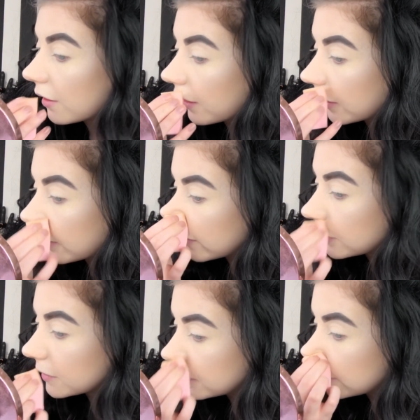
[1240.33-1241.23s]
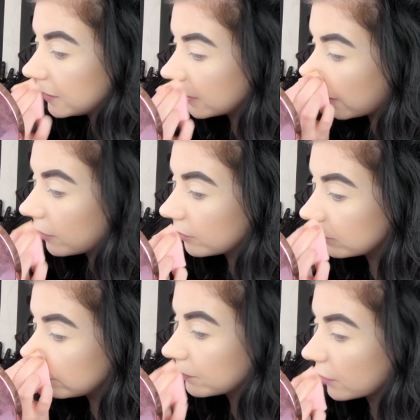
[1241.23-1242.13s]
like, as you can see now, I'm
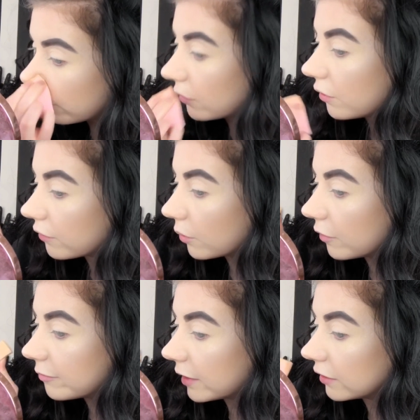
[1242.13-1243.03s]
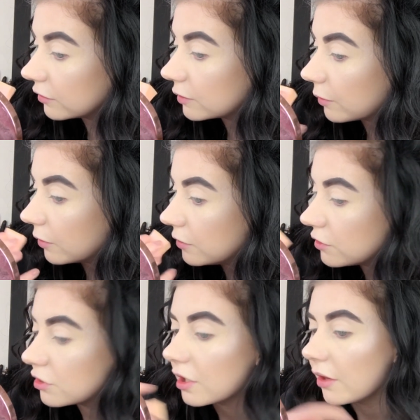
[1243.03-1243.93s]
going over it with my little
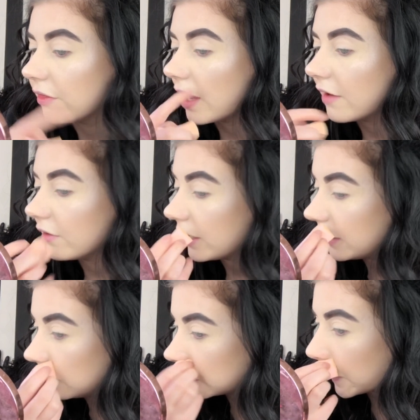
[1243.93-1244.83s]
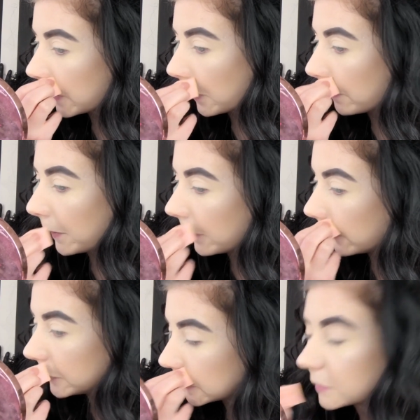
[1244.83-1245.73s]
sponge. There, it healed it on my
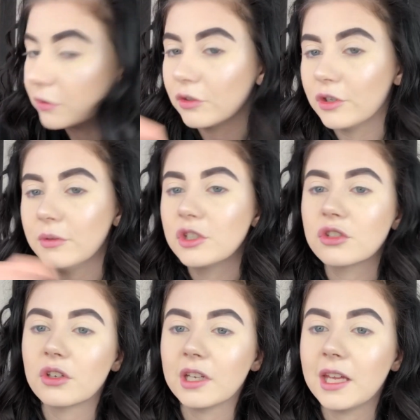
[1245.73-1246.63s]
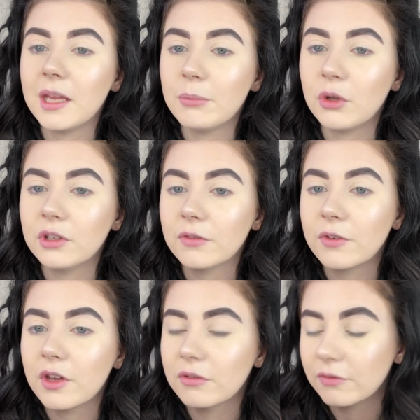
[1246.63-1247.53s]
nose. It's not going to, it's just going to keep pulling it
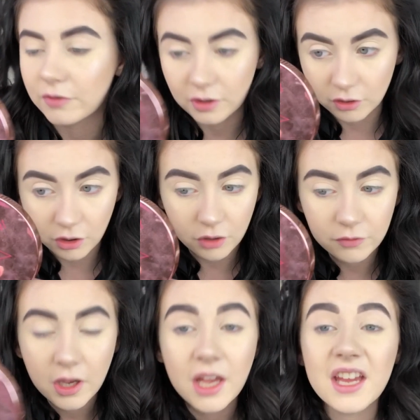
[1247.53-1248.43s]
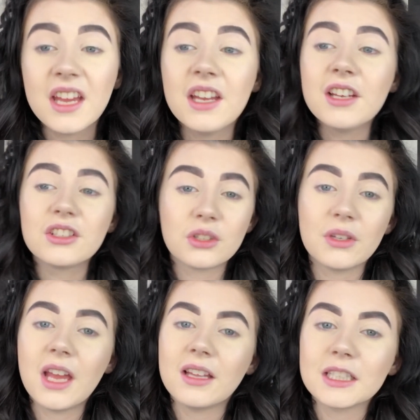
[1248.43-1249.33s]
further and further off. So,
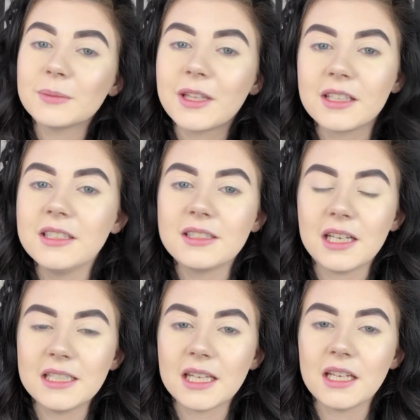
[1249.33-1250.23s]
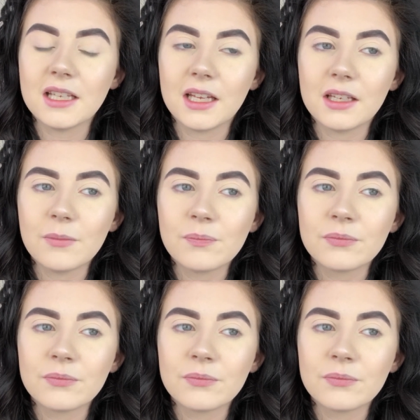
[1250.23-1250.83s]
yeah, that's my thing, is that it, like,